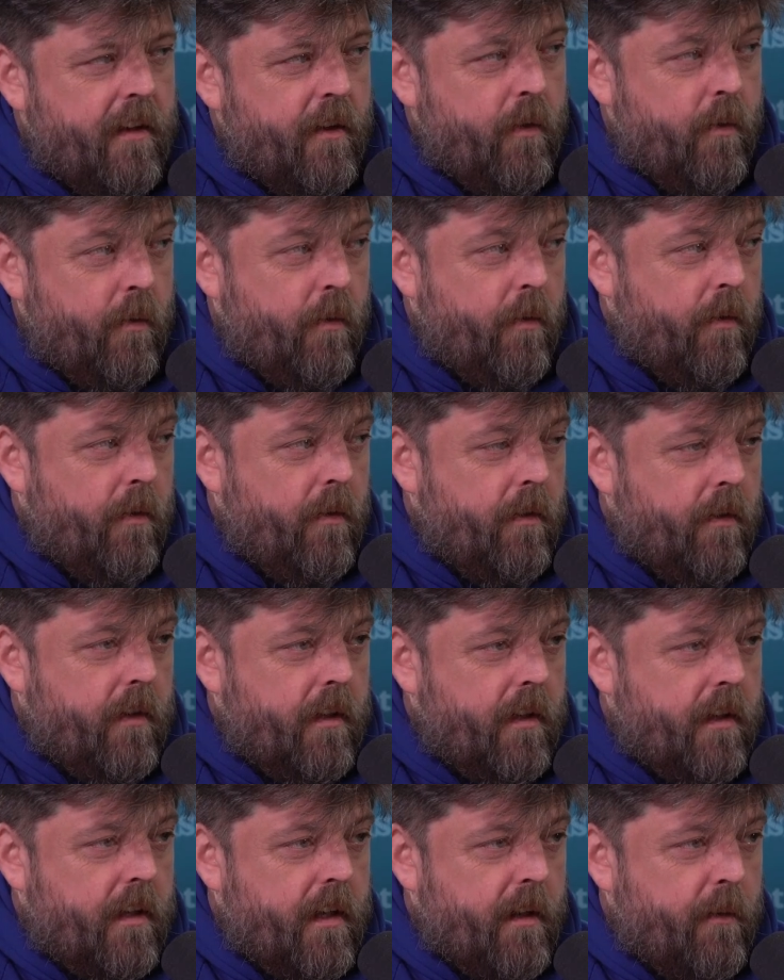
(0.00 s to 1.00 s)
Or
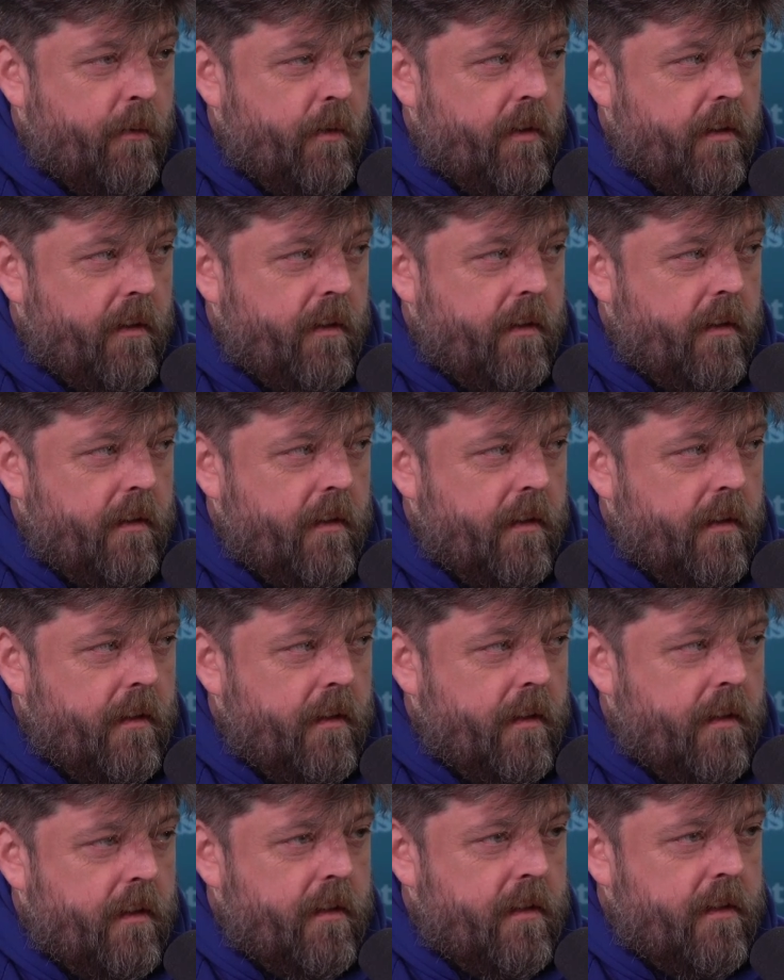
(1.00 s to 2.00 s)
go on,
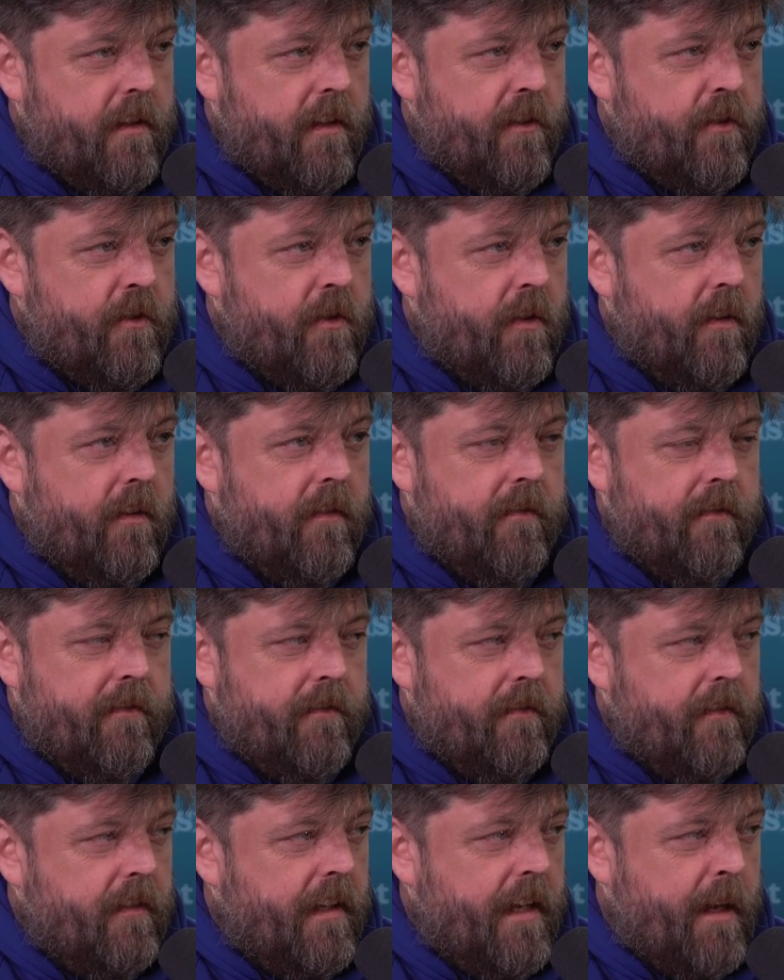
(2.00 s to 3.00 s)
search on
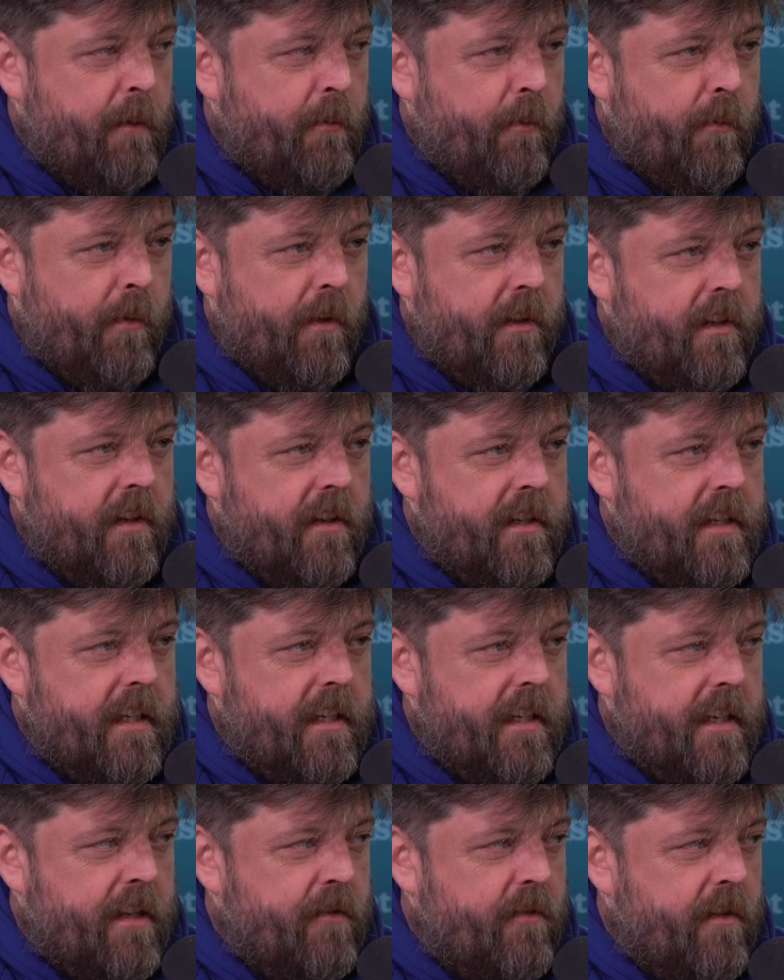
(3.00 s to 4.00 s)
Apple Podcasts,
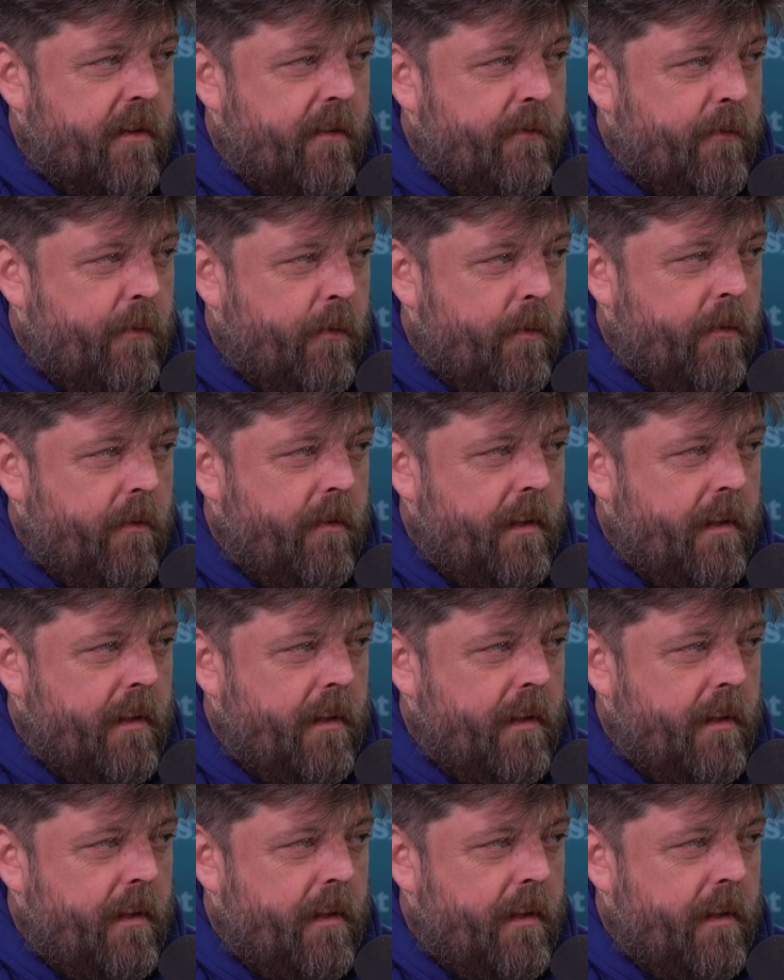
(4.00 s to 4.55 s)
etc. for